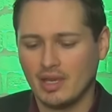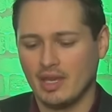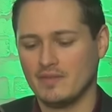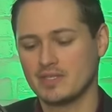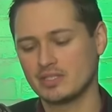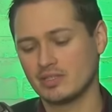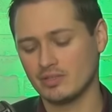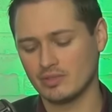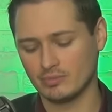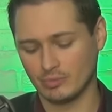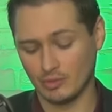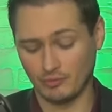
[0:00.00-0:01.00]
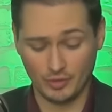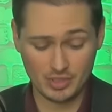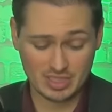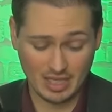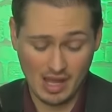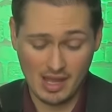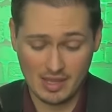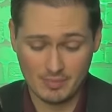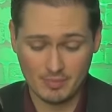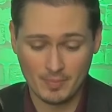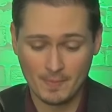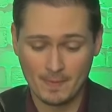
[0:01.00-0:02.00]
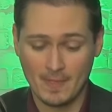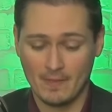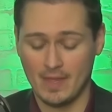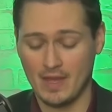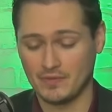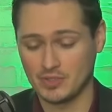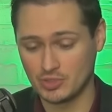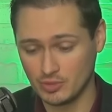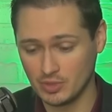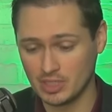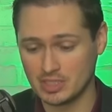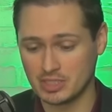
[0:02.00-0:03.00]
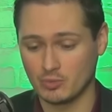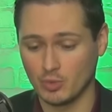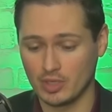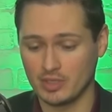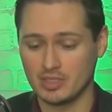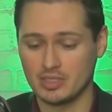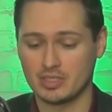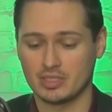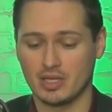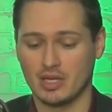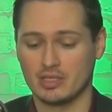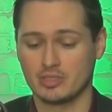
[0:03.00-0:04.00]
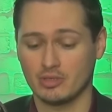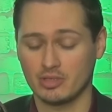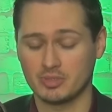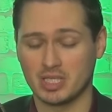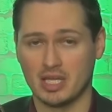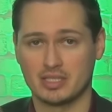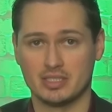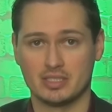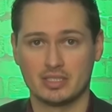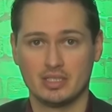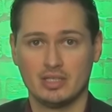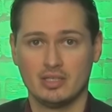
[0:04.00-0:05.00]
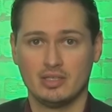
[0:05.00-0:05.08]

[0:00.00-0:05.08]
And this is the first time that the students in one of these circumstances